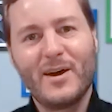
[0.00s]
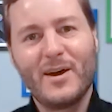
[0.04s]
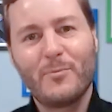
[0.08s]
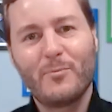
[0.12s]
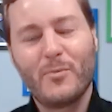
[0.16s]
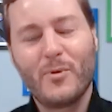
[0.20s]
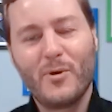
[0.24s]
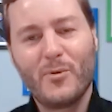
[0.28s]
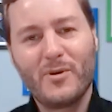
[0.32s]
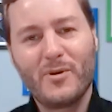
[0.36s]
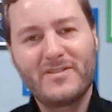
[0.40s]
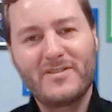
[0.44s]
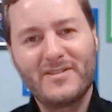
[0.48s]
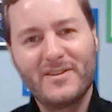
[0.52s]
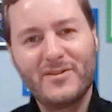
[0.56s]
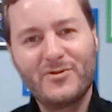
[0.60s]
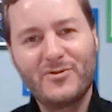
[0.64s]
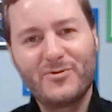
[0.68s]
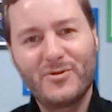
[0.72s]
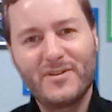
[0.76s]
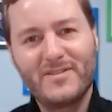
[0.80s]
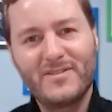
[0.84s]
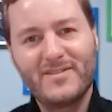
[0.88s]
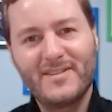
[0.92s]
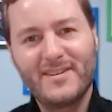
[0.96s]
But what's
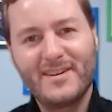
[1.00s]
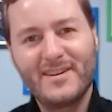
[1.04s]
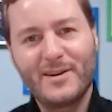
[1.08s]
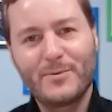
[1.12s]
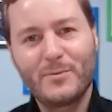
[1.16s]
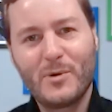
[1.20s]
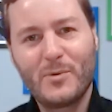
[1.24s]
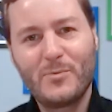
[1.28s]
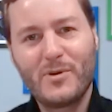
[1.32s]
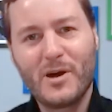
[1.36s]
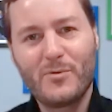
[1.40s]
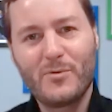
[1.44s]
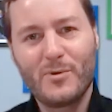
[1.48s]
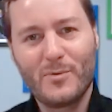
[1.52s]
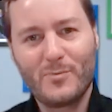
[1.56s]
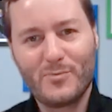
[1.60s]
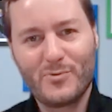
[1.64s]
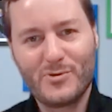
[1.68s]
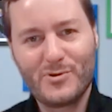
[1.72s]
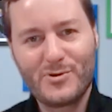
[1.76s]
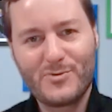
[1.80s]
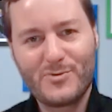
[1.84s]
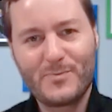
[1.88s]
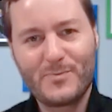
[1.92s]
interesting, and maybe I will push